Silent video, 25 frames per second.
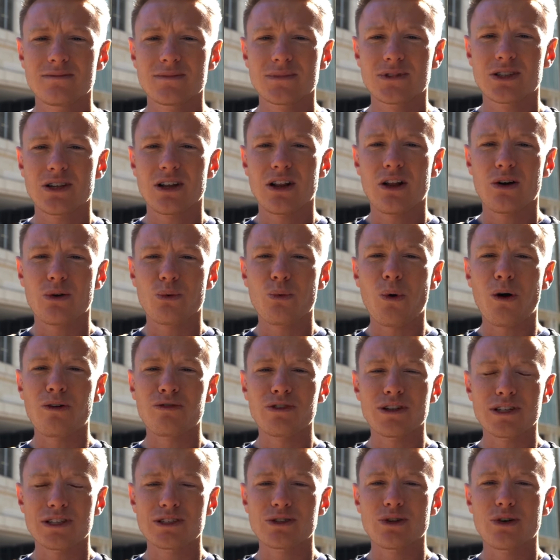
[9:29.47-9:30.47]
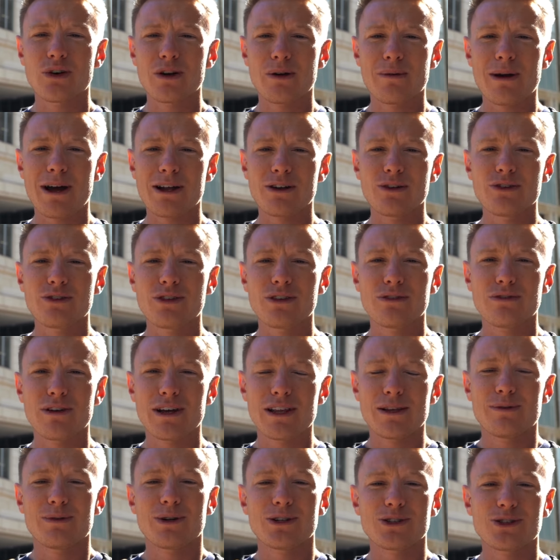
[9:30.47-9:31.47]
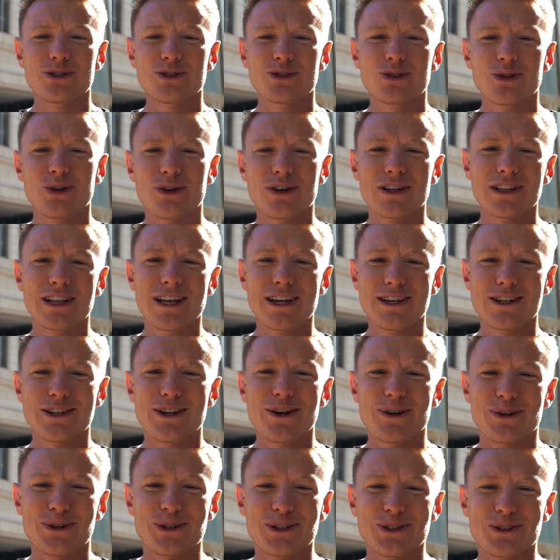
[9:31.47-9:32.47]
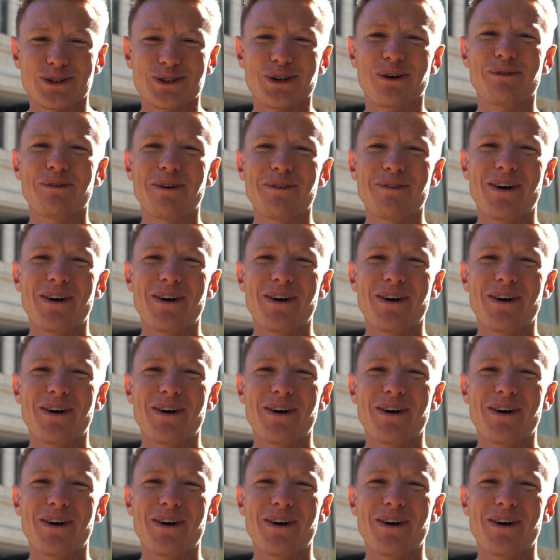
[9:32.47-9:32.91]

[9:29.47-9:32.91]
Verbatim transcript: It's a long waffly story about nothing really, but just thought I'd let you know because it's on my